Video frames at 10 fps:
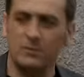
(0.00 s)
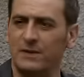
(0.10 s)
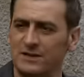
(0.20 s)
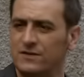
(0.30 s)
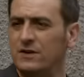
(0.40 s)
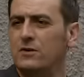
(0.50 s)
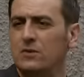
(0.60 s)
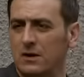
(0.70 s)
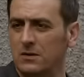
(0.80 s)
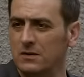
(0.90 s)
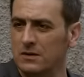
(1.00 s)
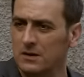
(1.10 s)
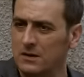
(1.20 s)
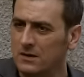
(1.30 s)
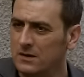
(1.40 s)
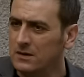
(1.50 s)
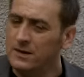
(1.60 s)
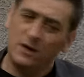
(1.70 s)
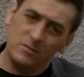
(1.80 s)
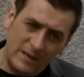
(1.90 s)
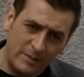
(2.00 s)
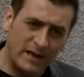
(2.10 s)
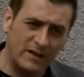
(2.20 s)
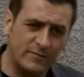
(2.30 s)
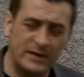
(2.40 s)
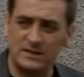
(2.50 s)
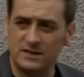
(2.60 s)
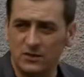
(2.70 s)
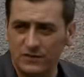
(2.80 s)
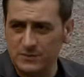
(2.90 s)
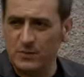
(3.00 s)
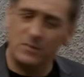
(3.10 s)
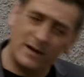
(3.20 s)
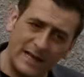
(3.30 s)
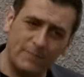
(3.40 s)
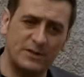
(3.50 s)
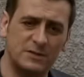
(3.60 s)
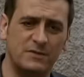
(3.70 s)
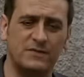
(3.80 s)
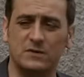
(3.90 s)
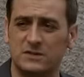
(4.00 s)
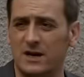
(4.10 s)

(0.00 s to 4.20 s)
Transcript: Yeah, but best for who, though? You know, maybe I've been selfish, put my happiness before